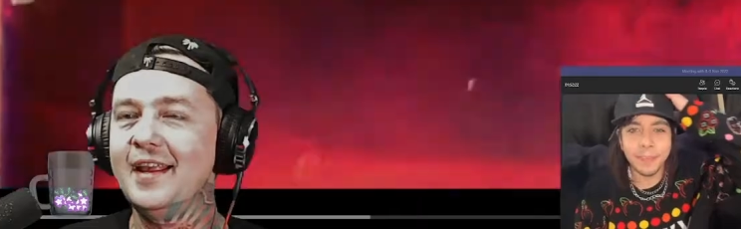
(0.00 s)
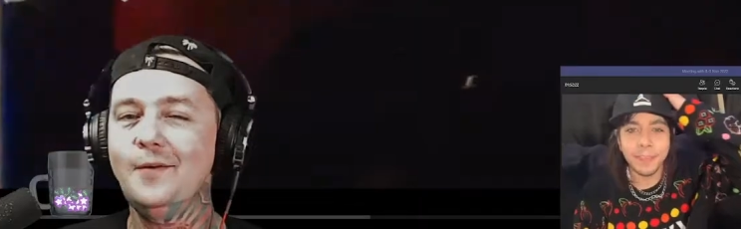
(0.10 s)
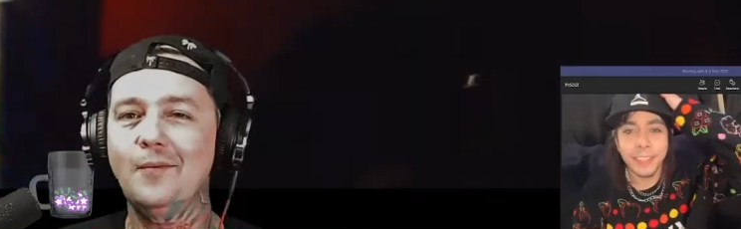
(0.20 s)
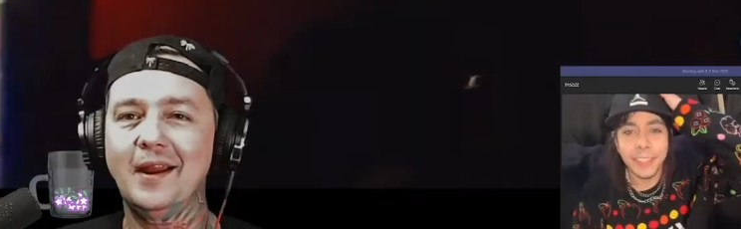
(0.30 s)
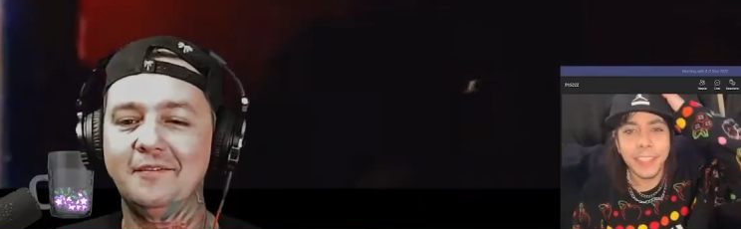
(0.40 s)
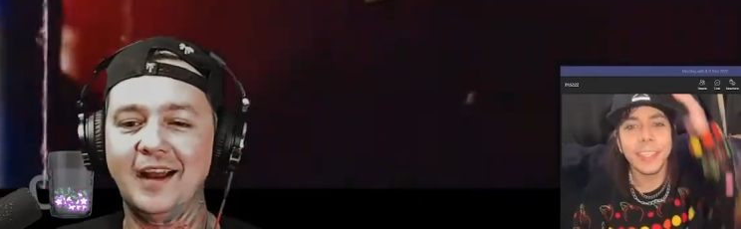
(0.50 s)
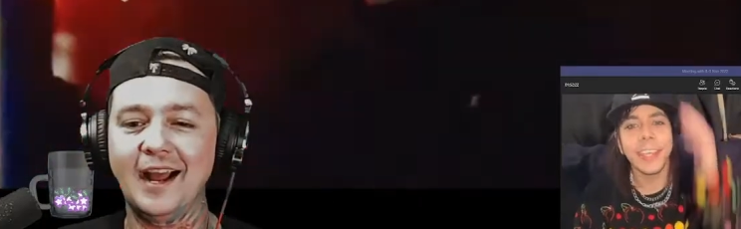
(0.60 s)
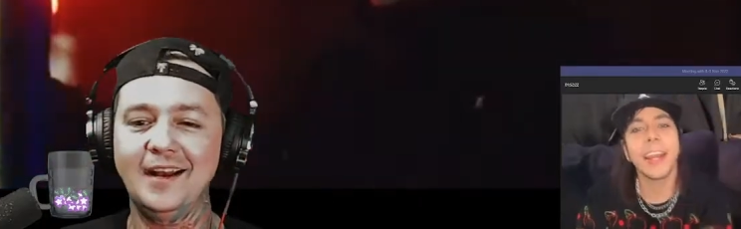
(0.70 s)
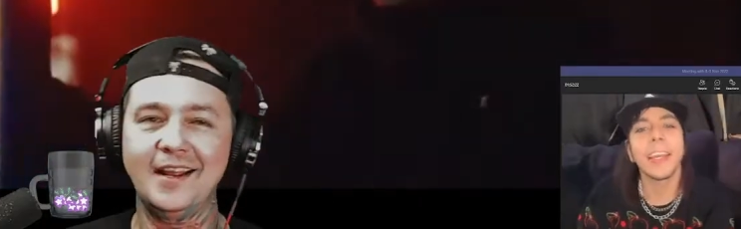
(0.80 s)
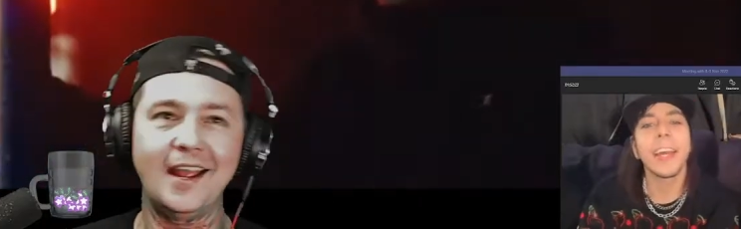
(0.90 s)
Speaker 1: Heatwave
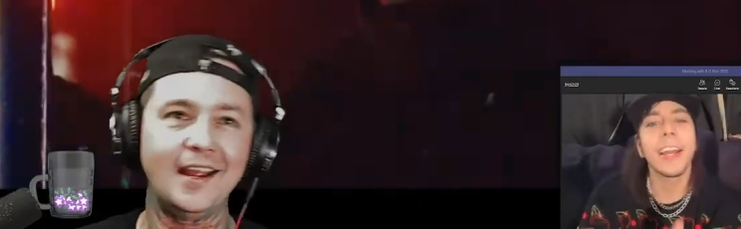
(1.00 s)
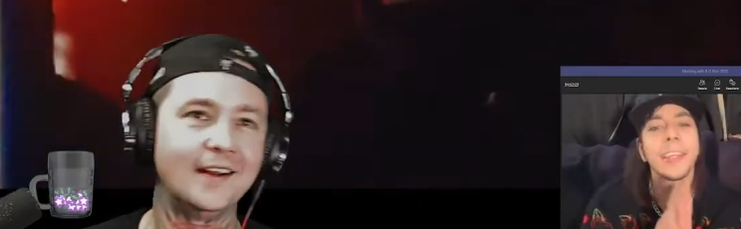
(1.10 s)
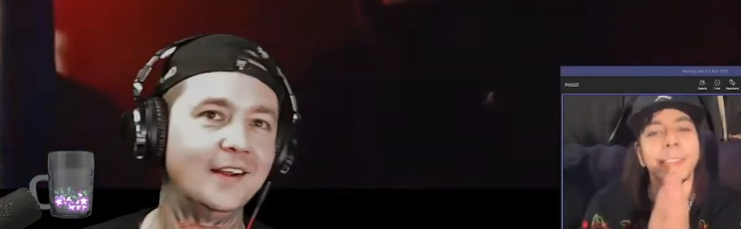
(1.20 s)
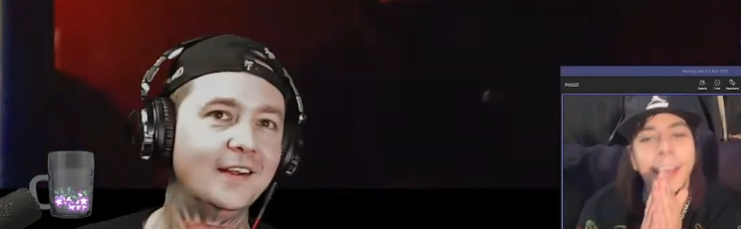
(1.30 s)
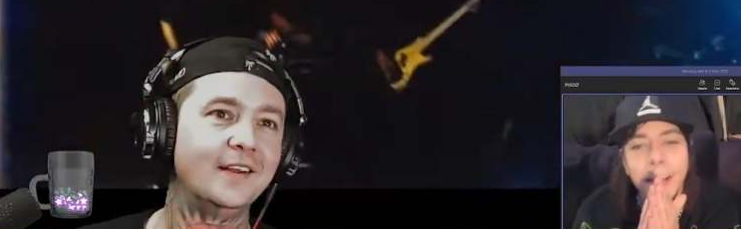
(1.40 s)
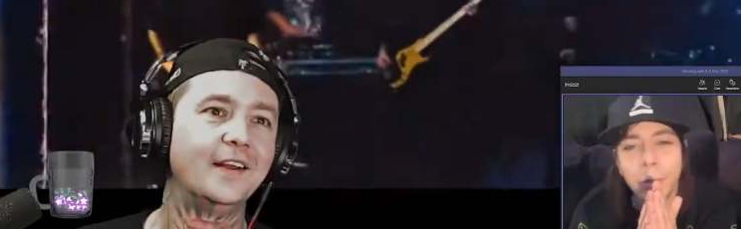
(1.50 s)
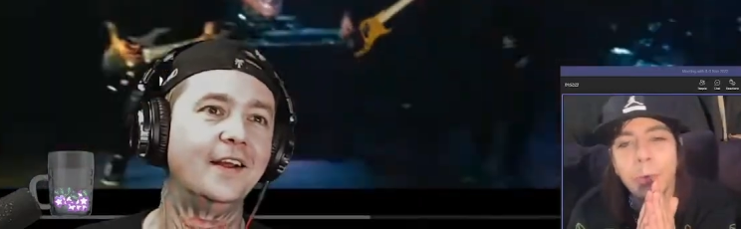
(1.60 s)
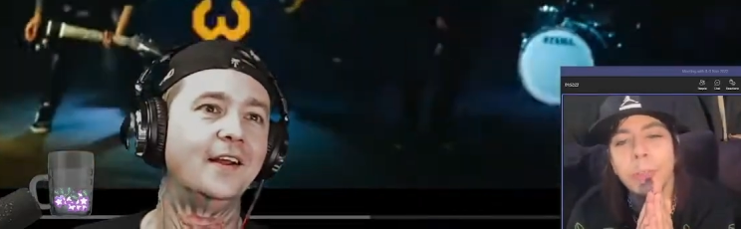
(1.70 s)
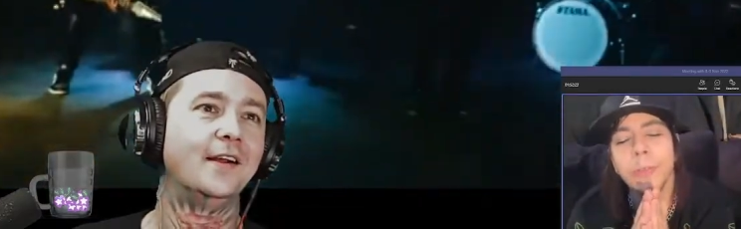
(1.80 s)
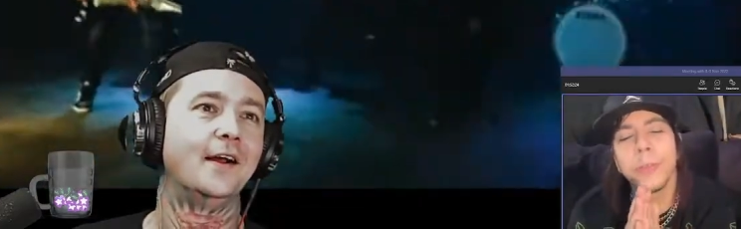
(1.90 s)
'98.
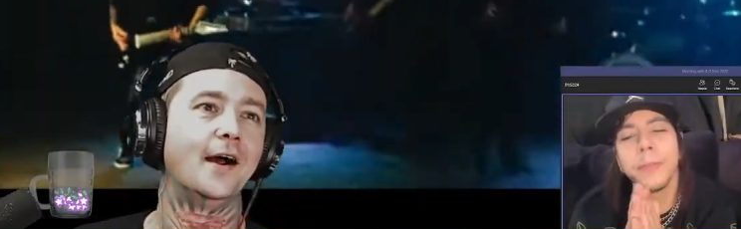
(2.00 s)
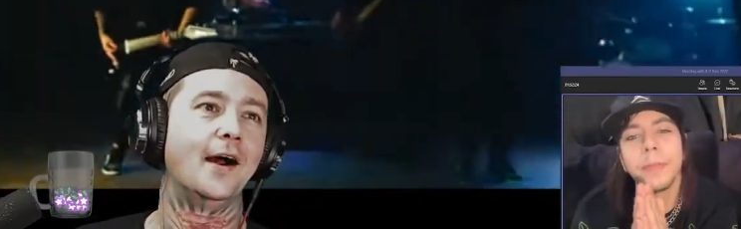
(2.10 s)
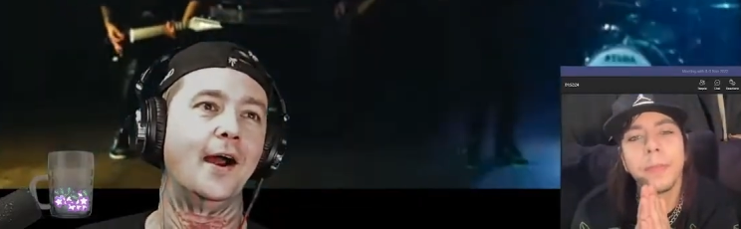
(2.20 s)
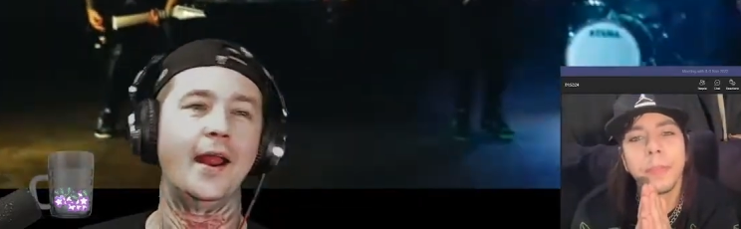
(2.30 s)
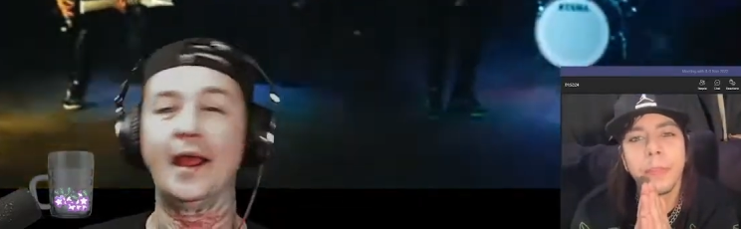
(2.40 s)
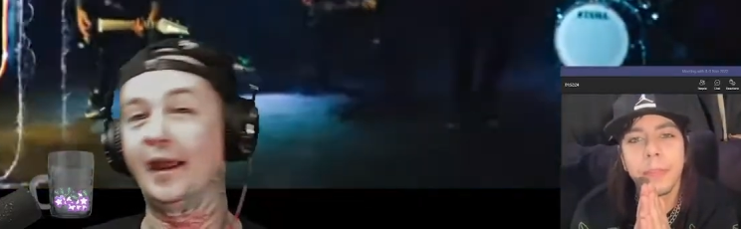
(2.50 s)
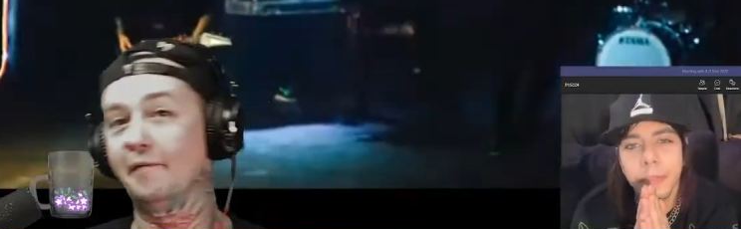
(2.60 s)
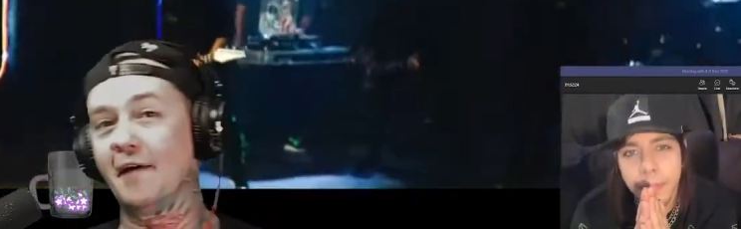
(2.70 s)
All right, I gotta